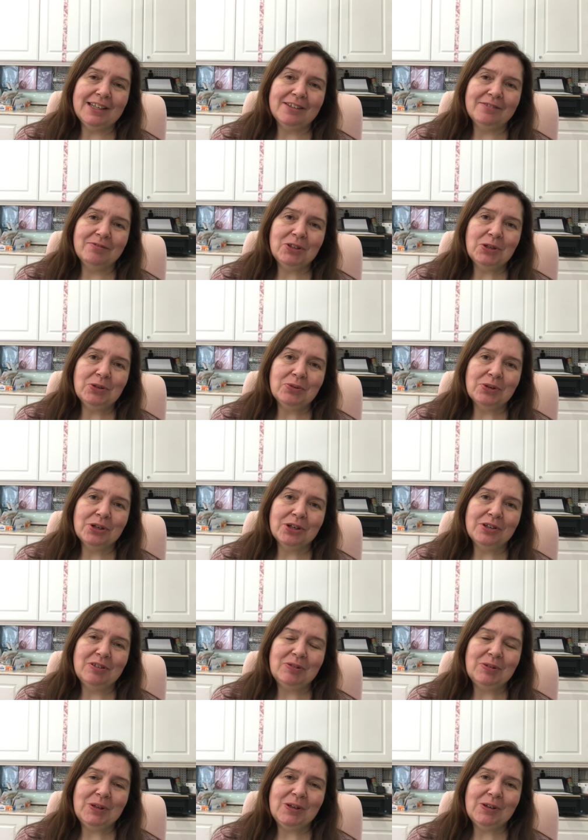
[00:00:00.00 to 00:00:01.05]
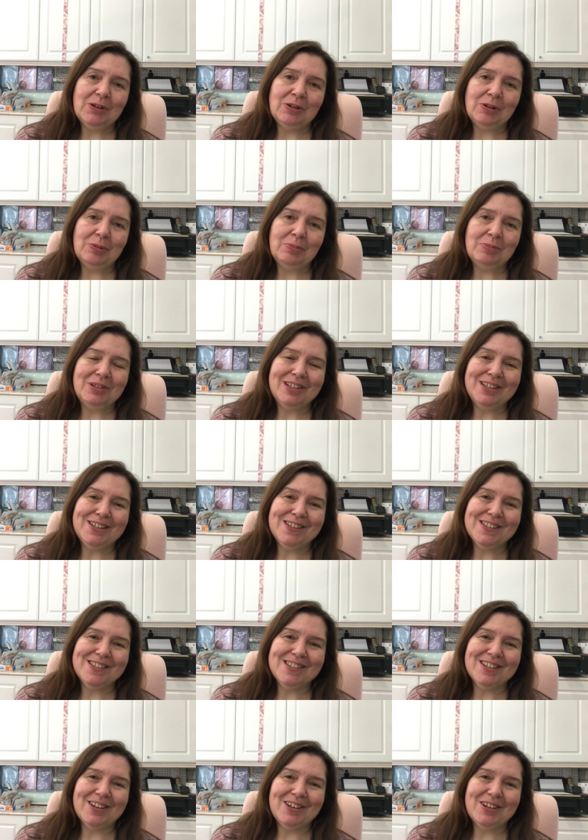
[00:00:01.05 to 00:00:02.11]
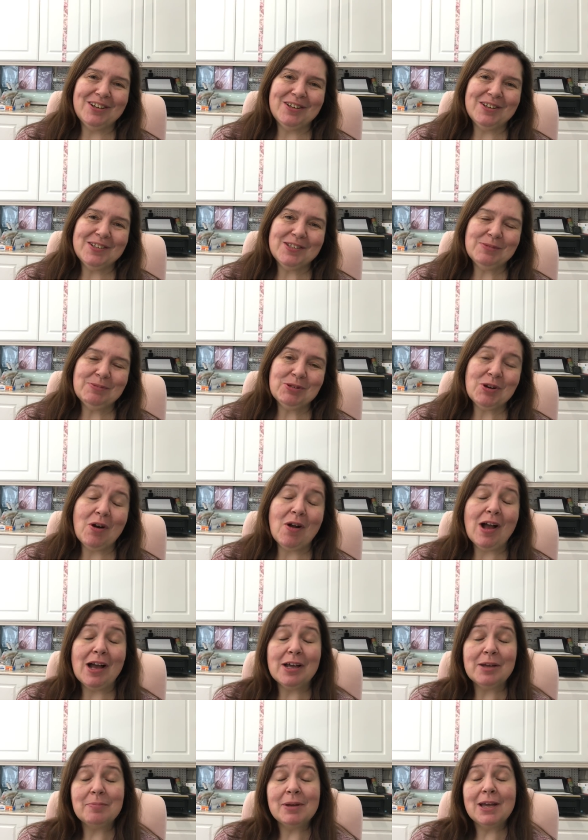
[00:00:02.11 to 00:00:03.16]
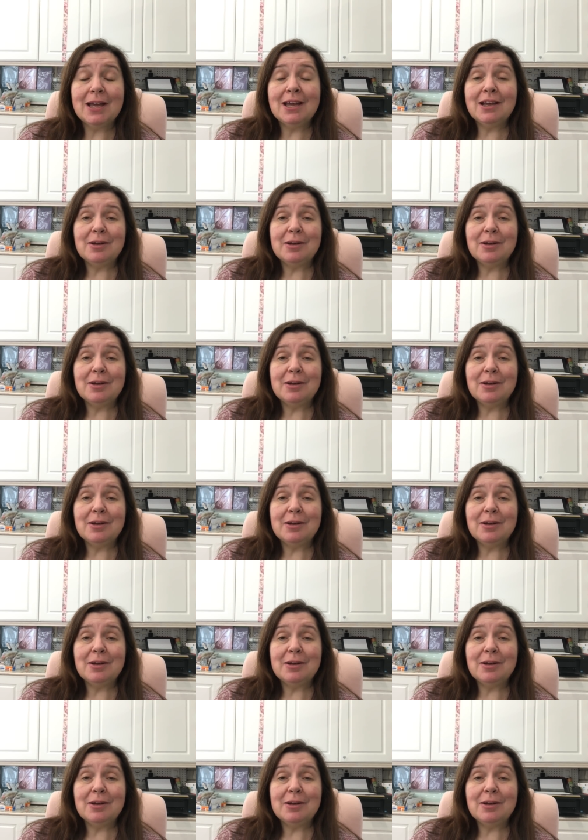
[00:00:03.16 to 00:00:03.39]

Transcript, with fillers: If you are new here, please uh, subscribe